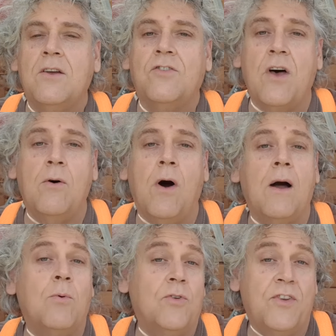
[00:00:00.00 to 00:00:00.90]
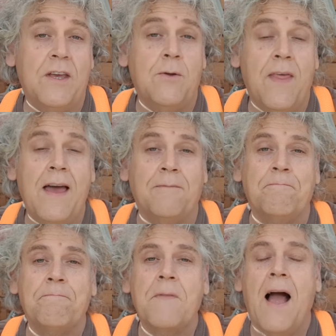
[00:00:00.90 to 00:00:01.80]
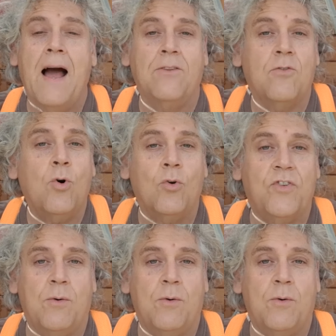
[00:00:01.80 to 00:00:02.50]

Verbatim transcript: So I will see you then. And of course